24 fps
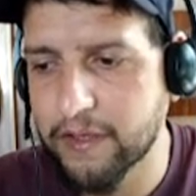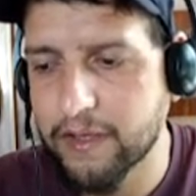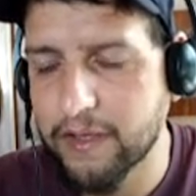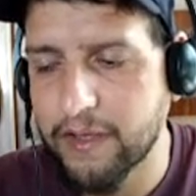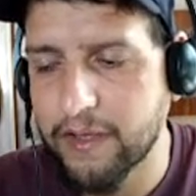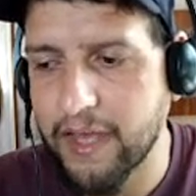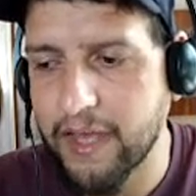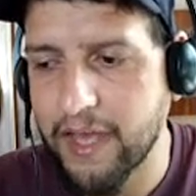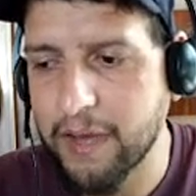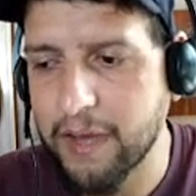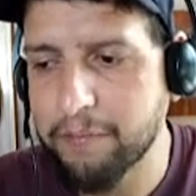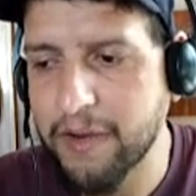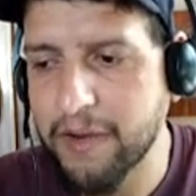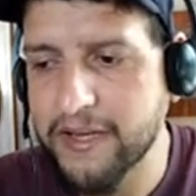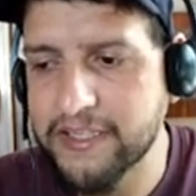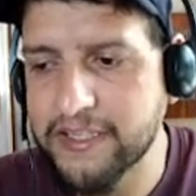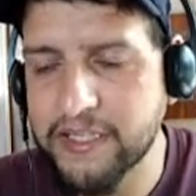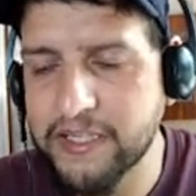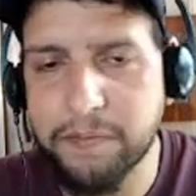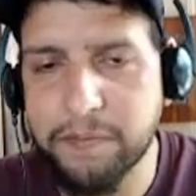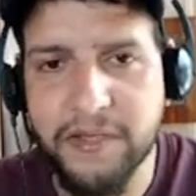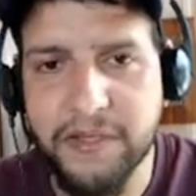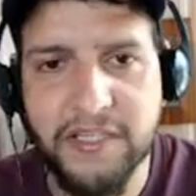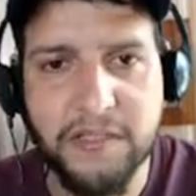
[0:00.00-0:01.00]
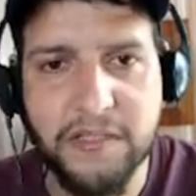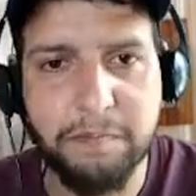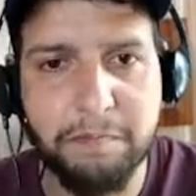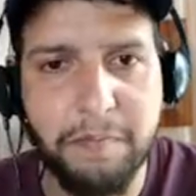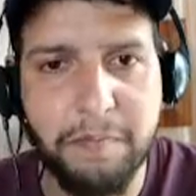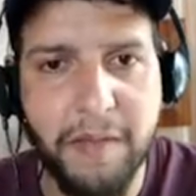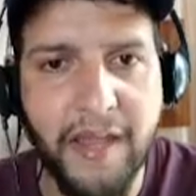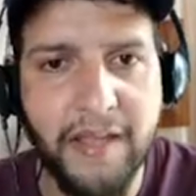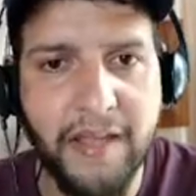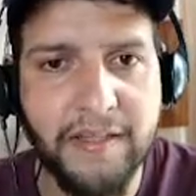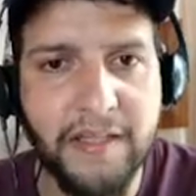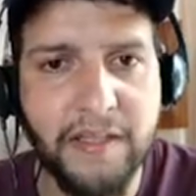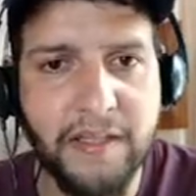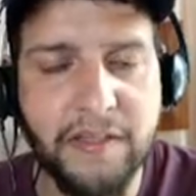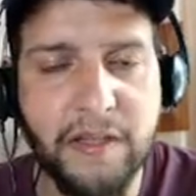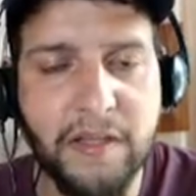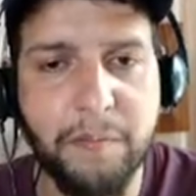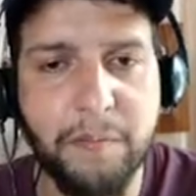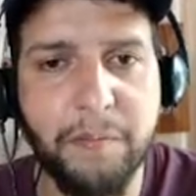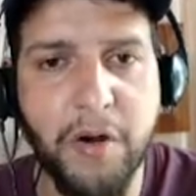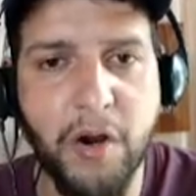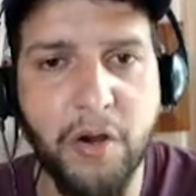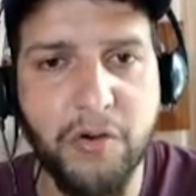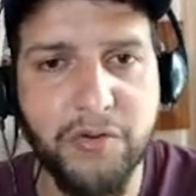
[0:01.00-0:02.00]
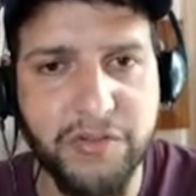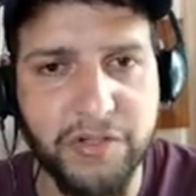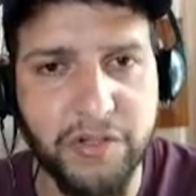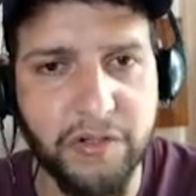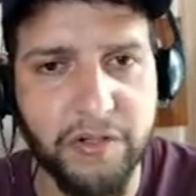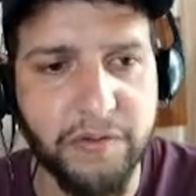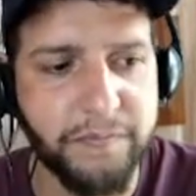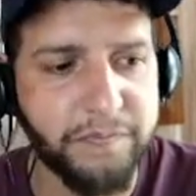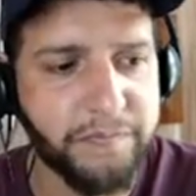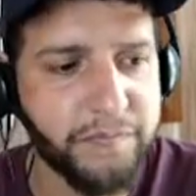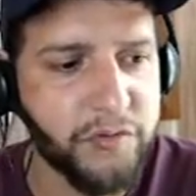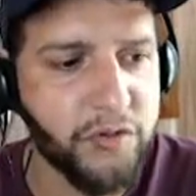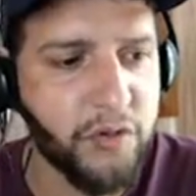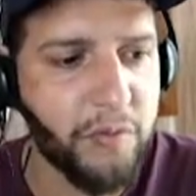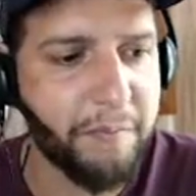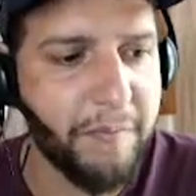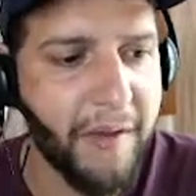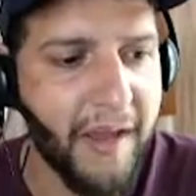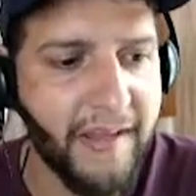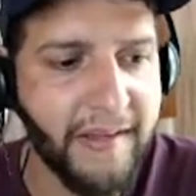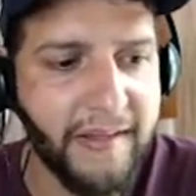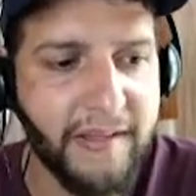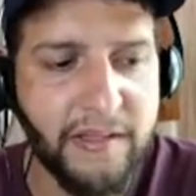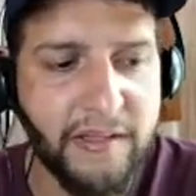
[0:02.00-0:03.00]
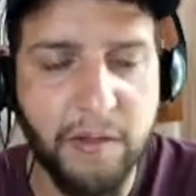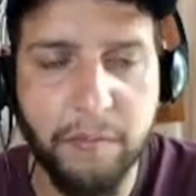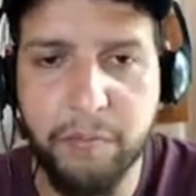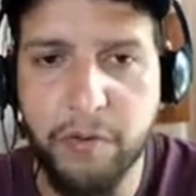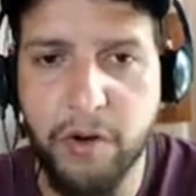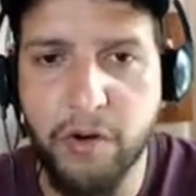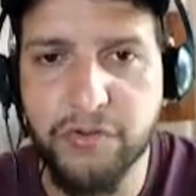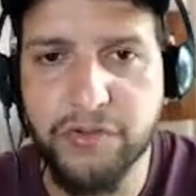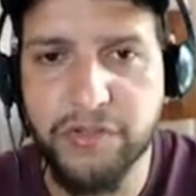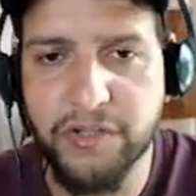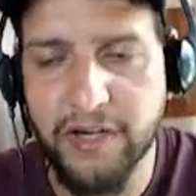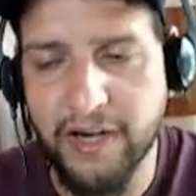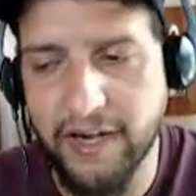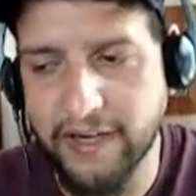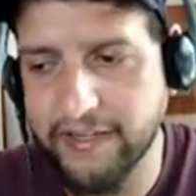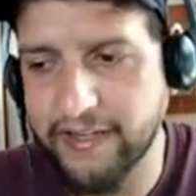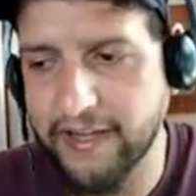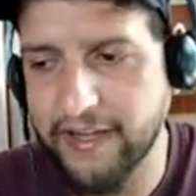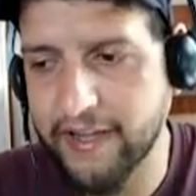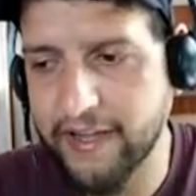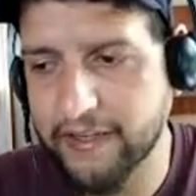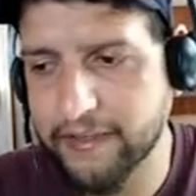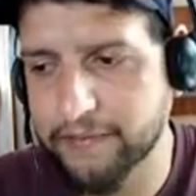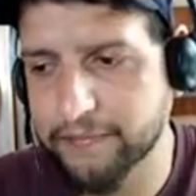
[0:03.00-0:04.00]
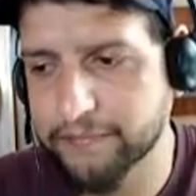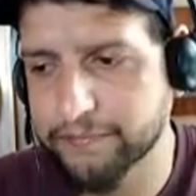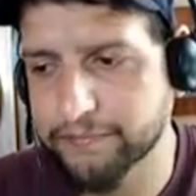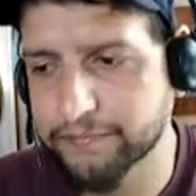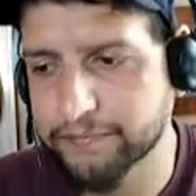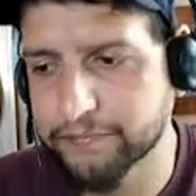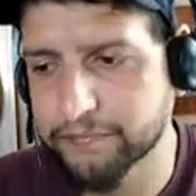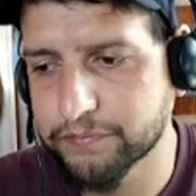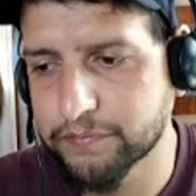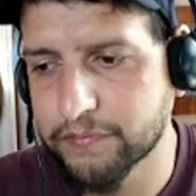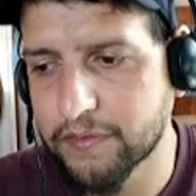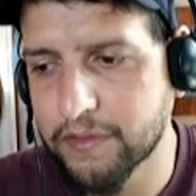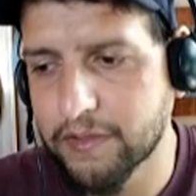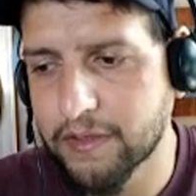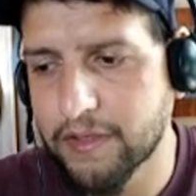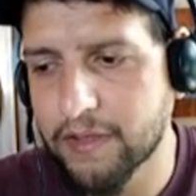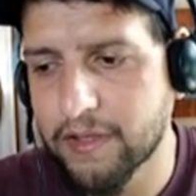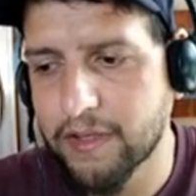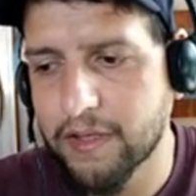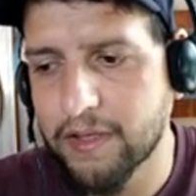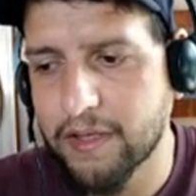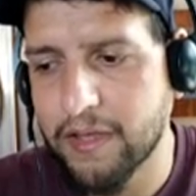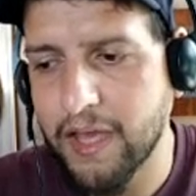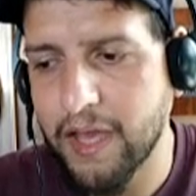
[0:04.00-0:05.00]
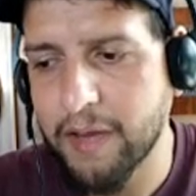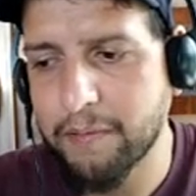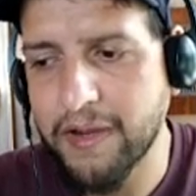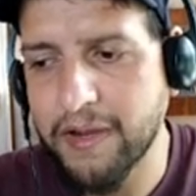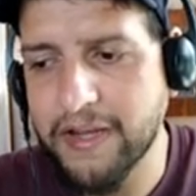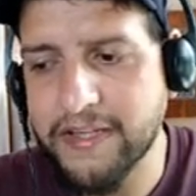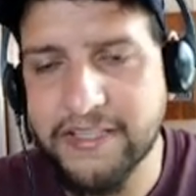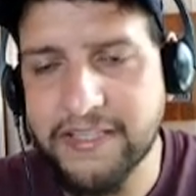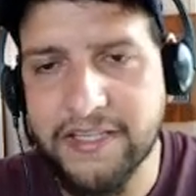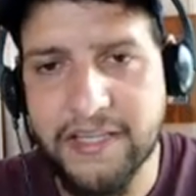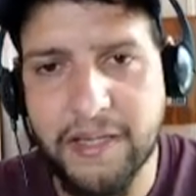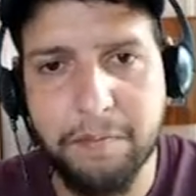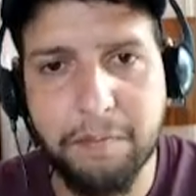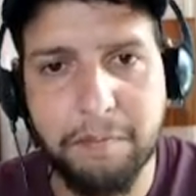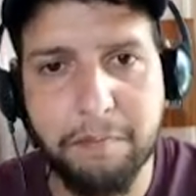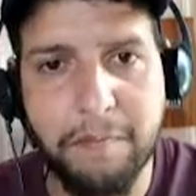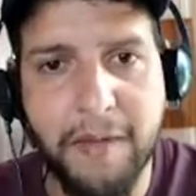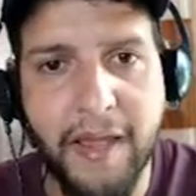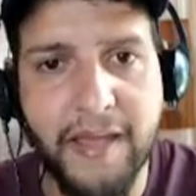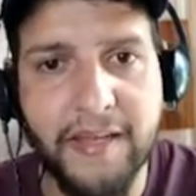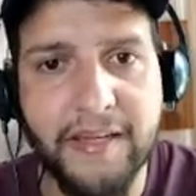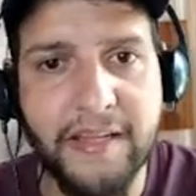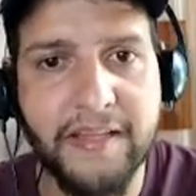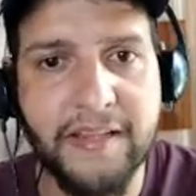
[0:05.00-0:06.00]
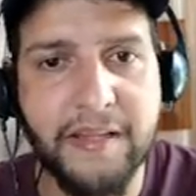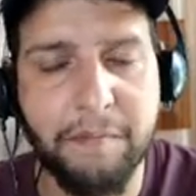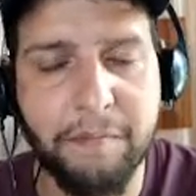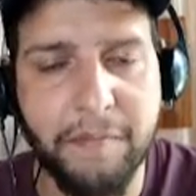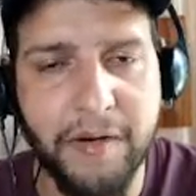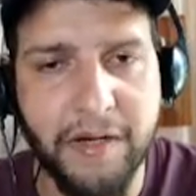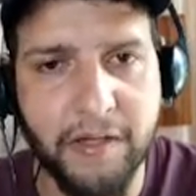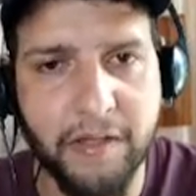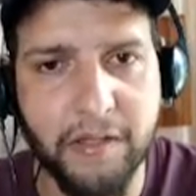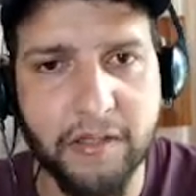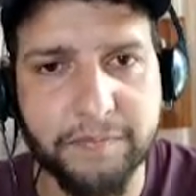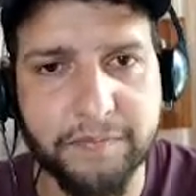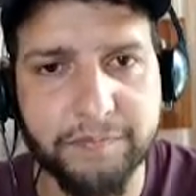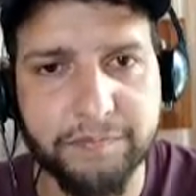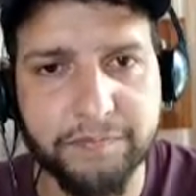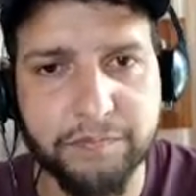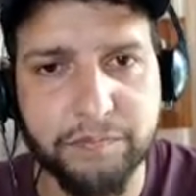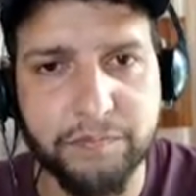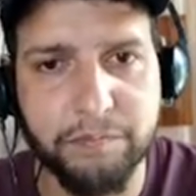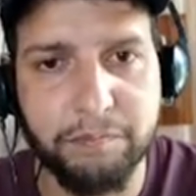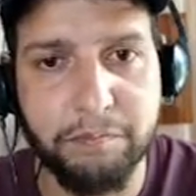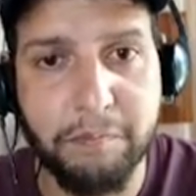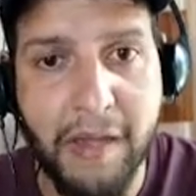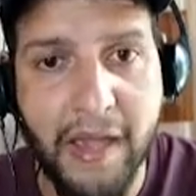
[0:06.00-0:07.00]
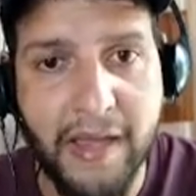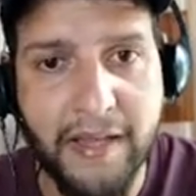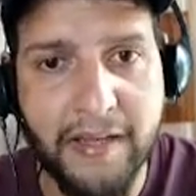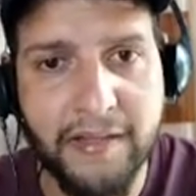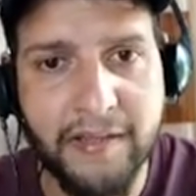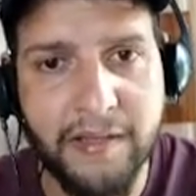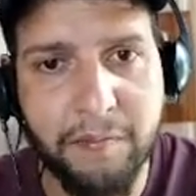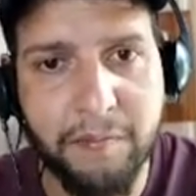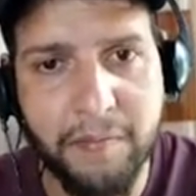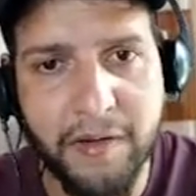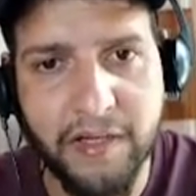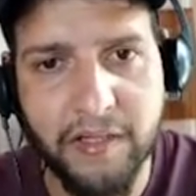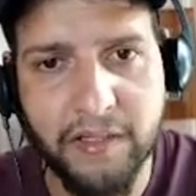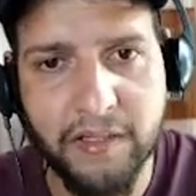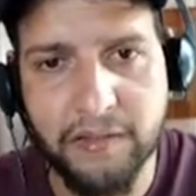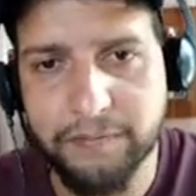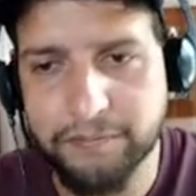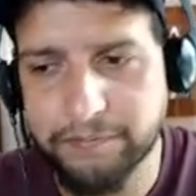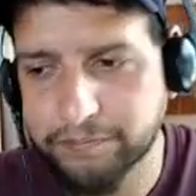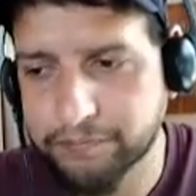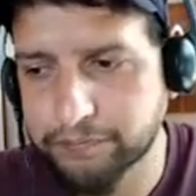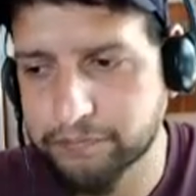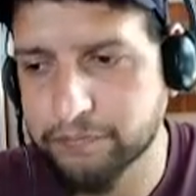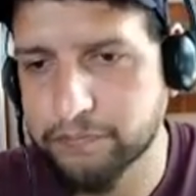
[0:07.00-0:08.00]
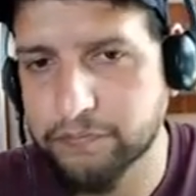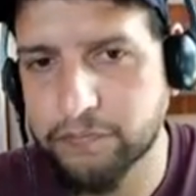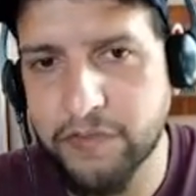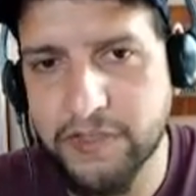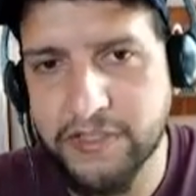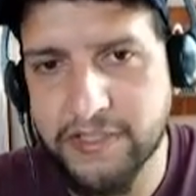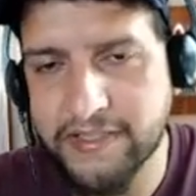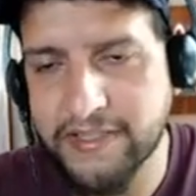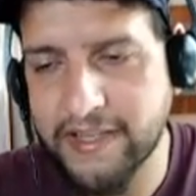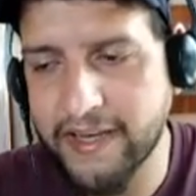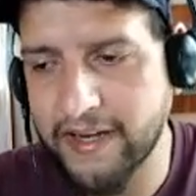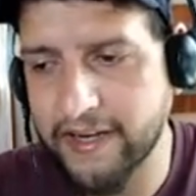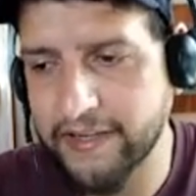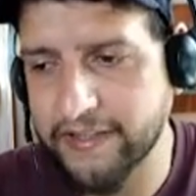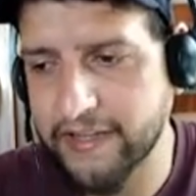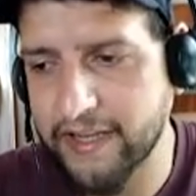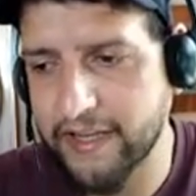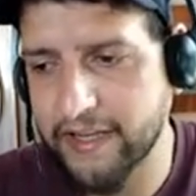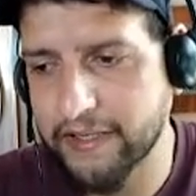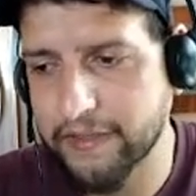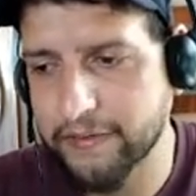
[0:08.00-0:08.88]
MITB is Man in the Browser. So Man in the Browser attack. MITM Man in the Middle. Man in the Middle, which is an attack.